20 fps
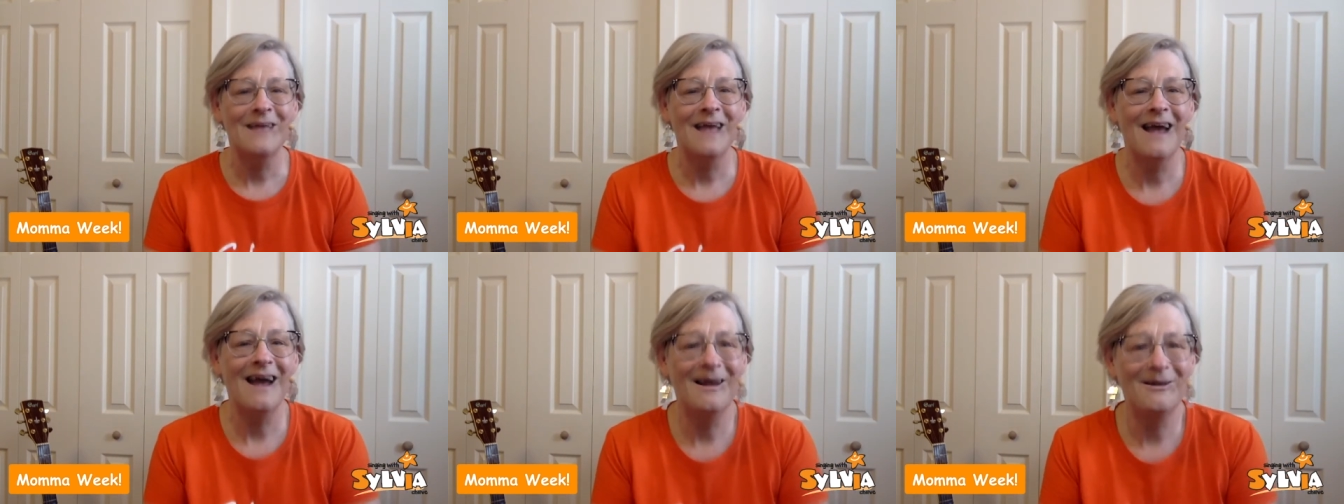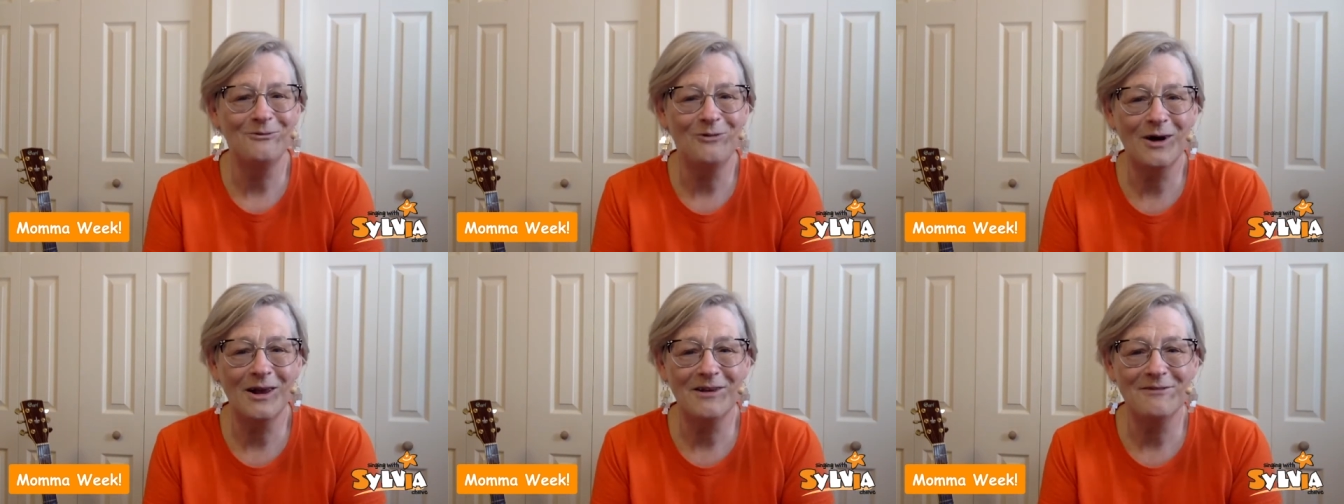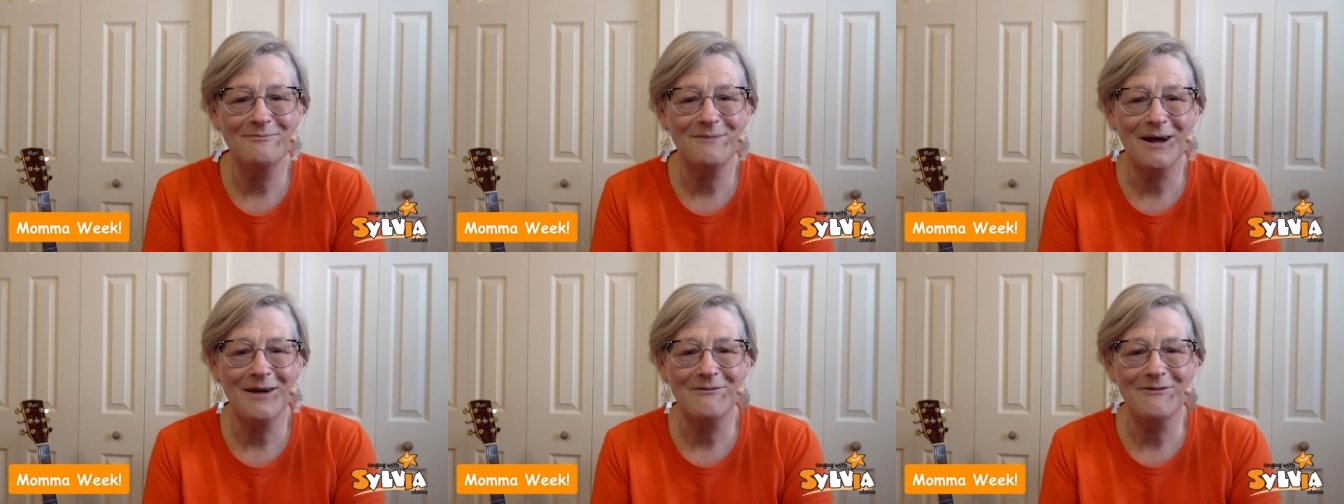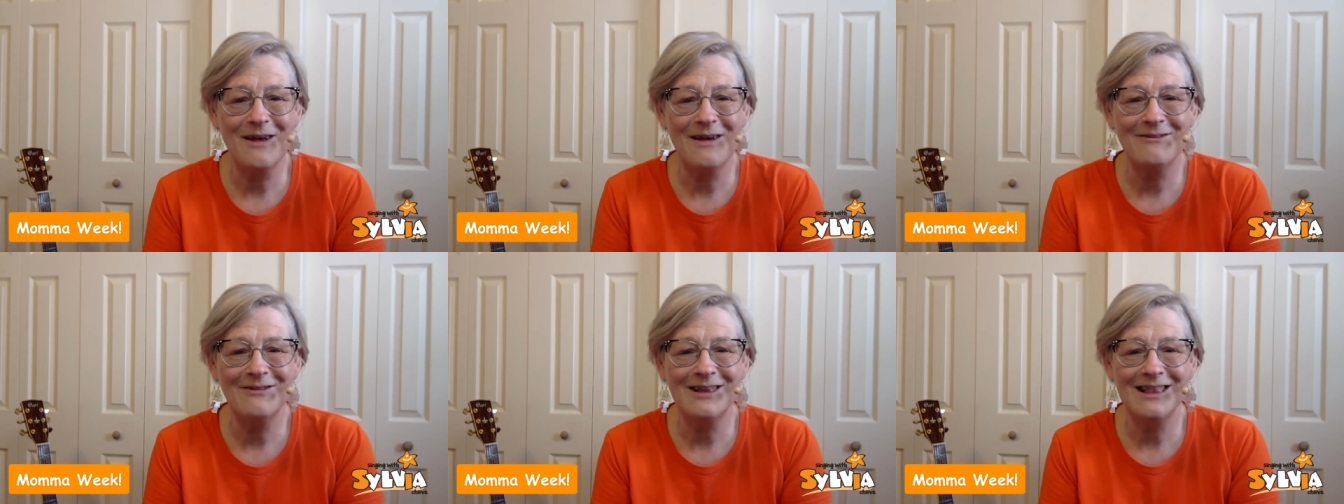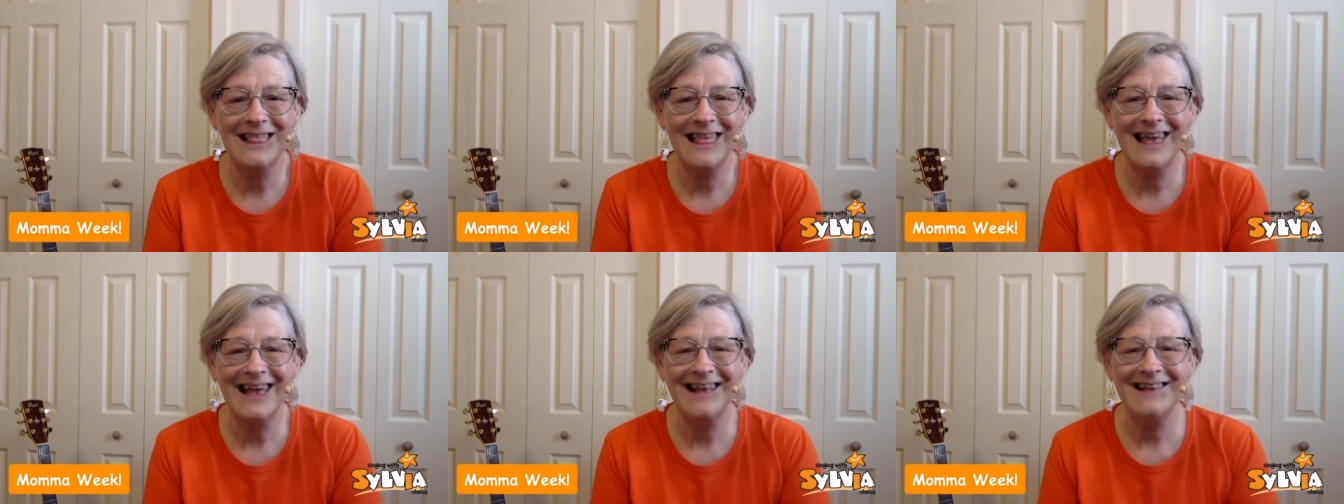And one of my favorite
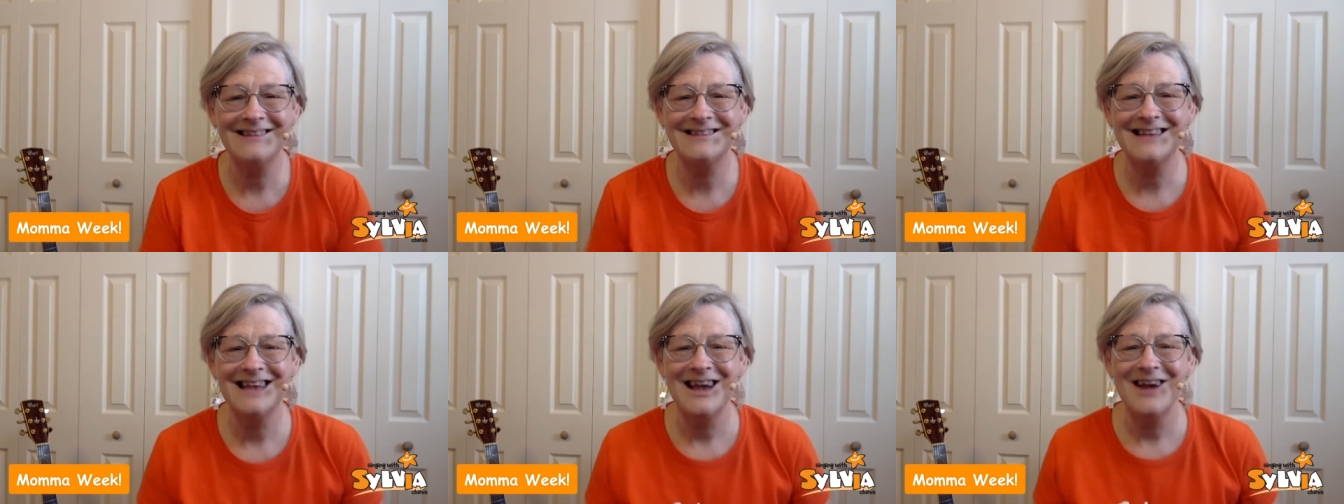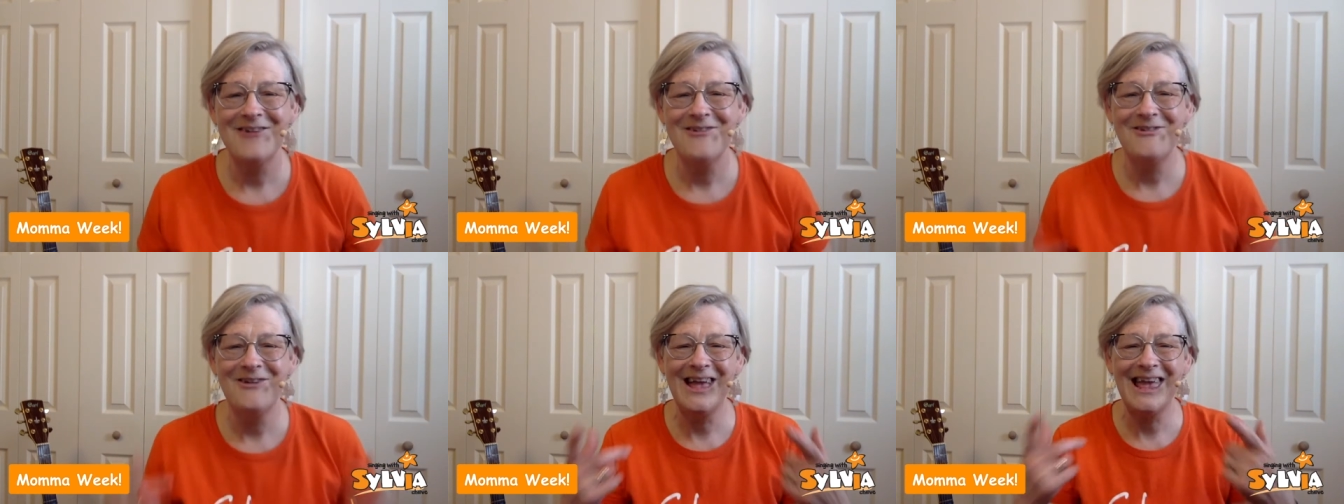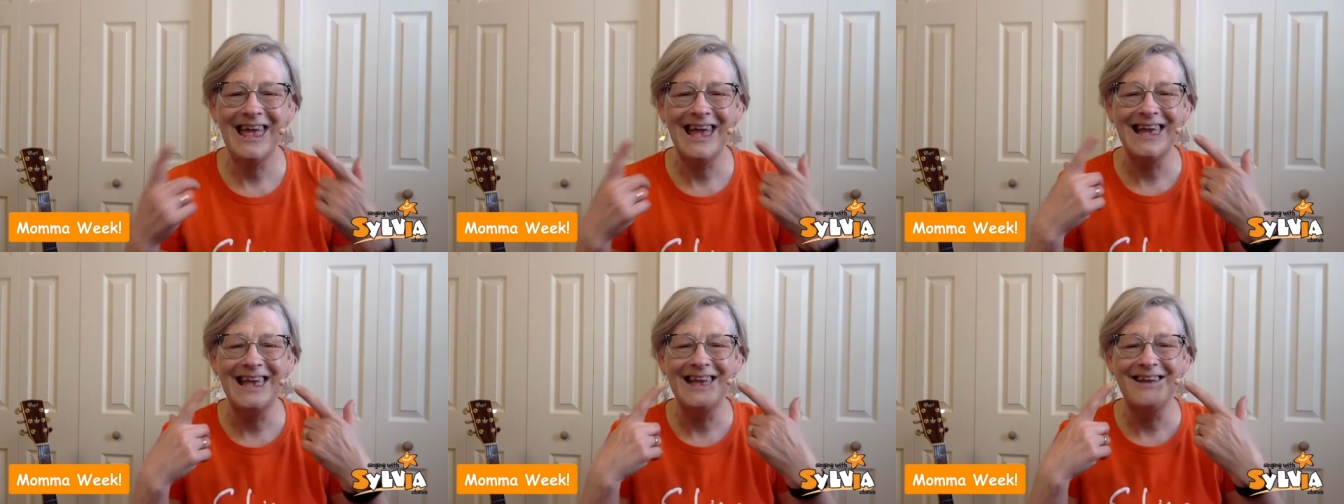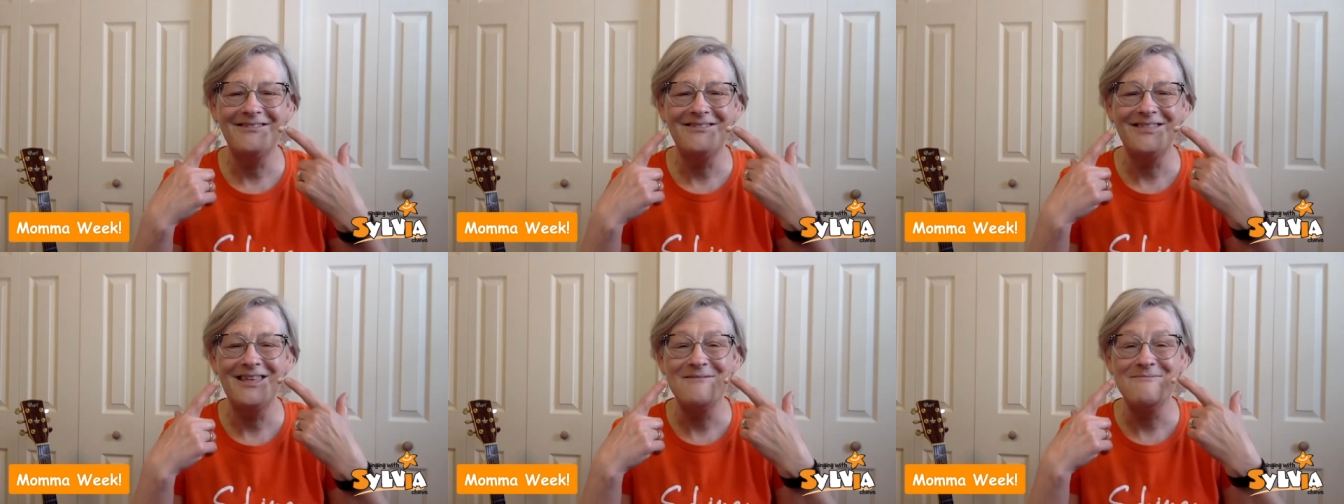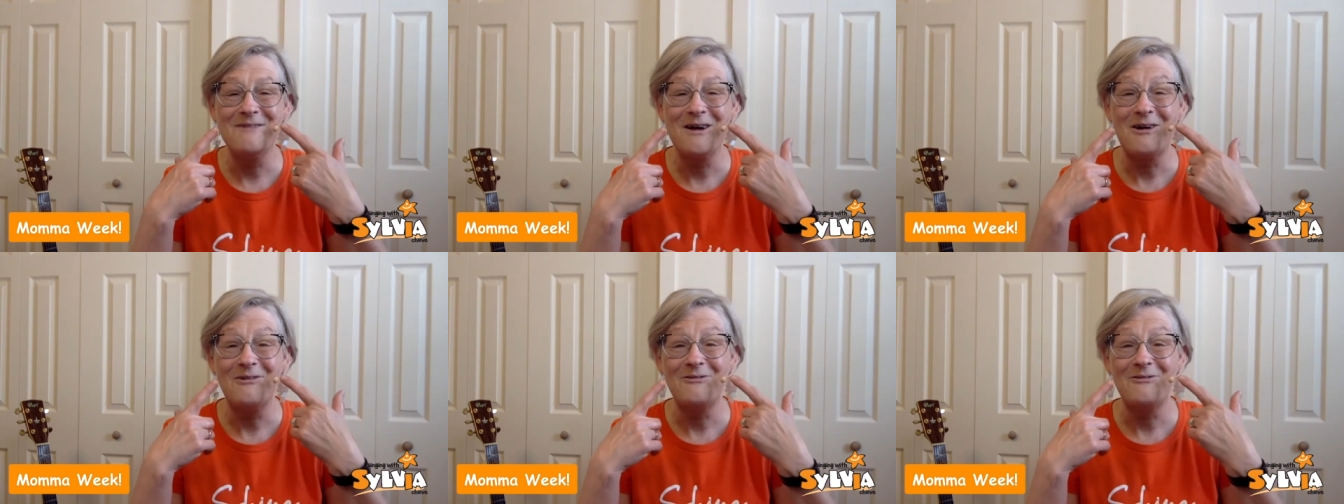things, we can give them